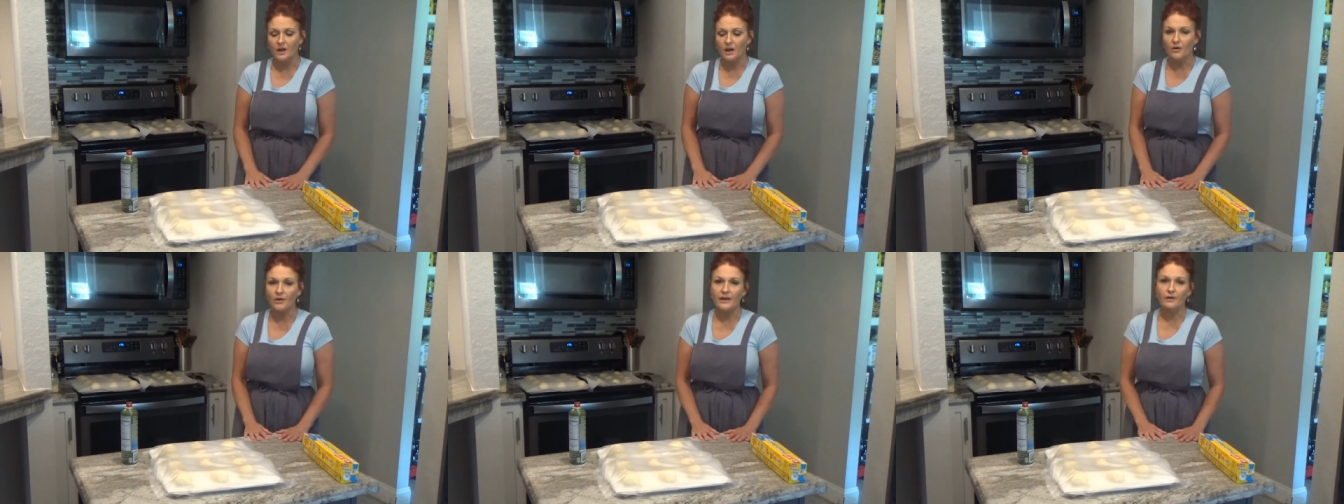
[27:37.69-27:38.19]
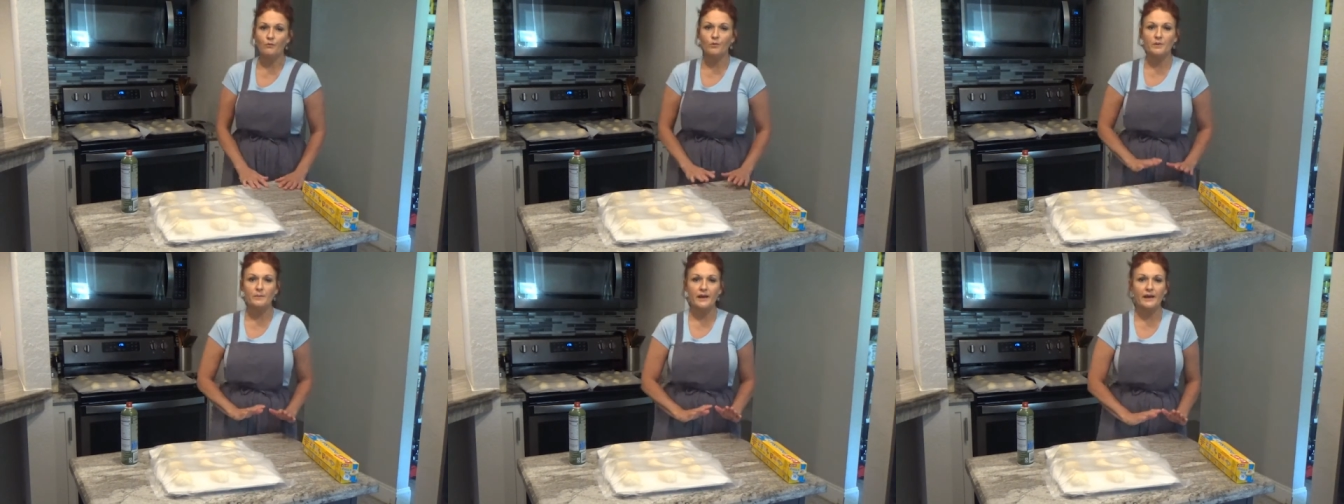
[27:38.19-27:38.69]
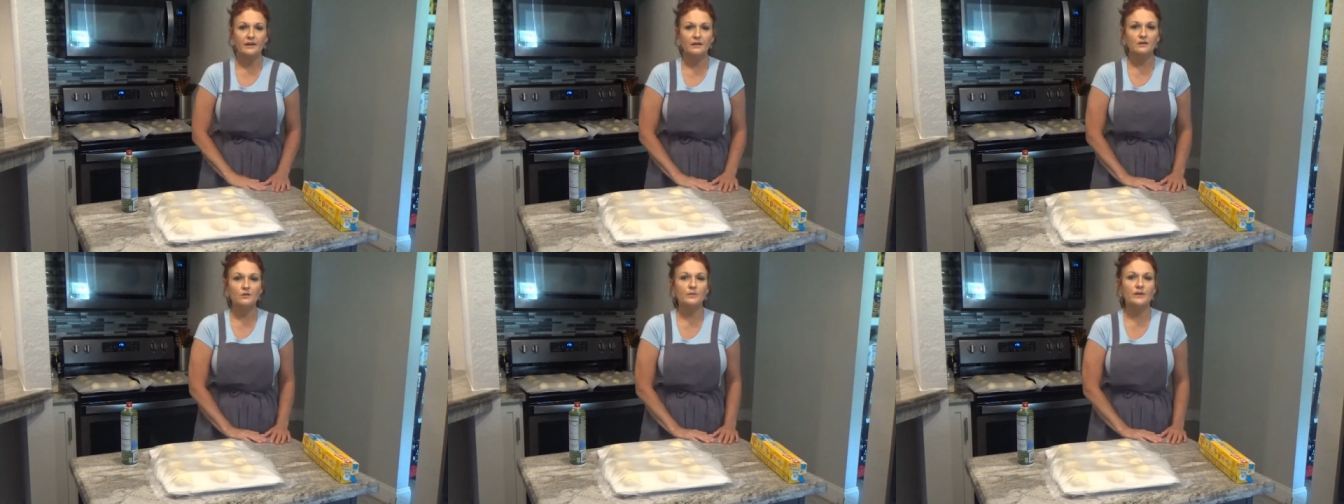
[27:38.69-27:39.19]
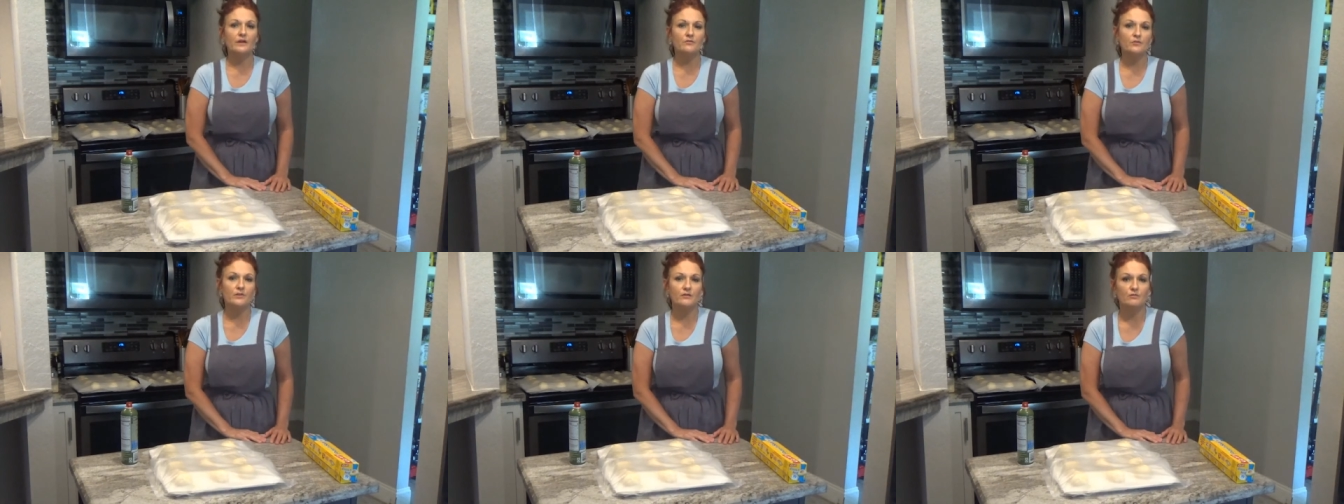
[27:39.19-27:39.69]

Okay, we'll be back in a little bit after they've